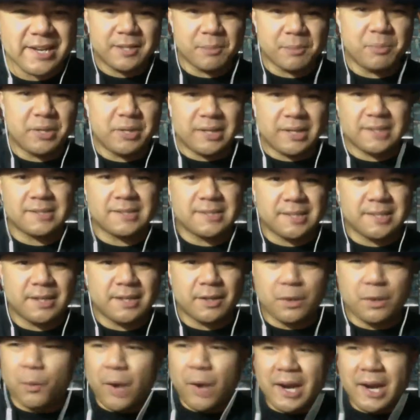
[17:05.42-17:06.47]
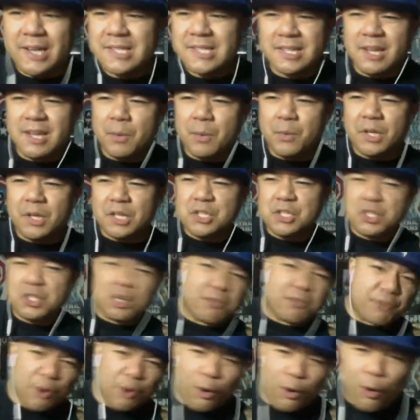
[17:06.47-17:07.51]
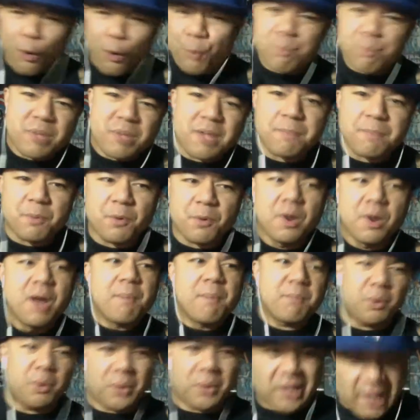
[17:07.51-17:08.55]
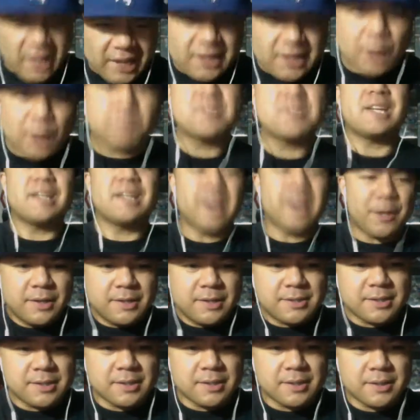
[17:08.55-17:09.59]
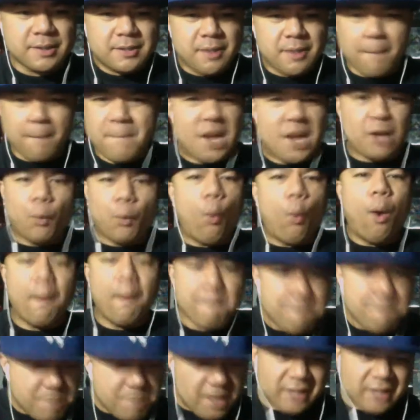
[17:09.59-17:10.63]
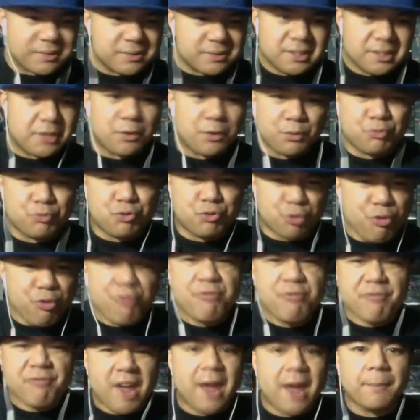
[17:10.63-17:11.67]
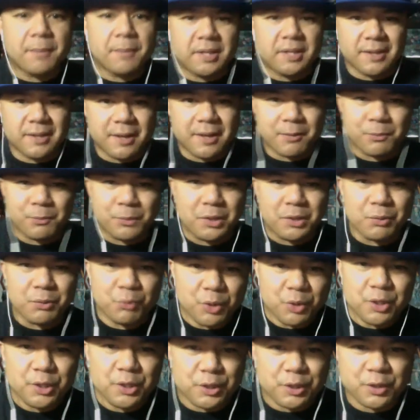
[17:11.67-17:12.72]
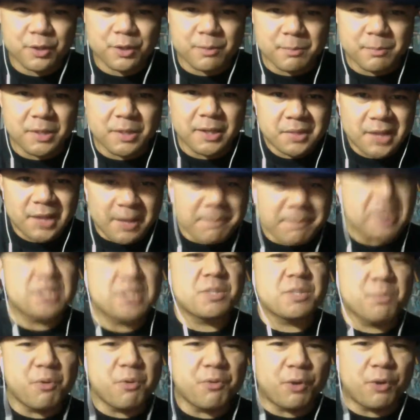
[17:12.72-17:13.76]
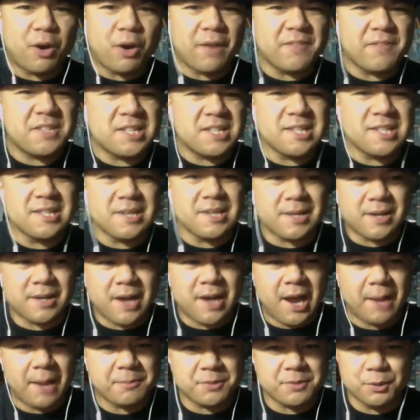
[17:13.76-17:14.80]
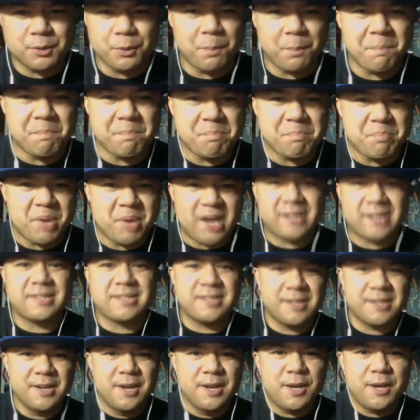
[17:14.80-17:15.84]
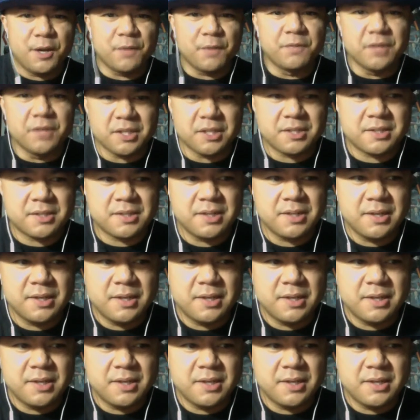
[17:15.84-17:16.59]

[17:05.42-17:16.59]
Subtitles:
bring us together. Why is it that we could cheer for our own people, but we can't come together to make one big, you know, true family that we really could be? I mentioned before, I've seen the absolute best of this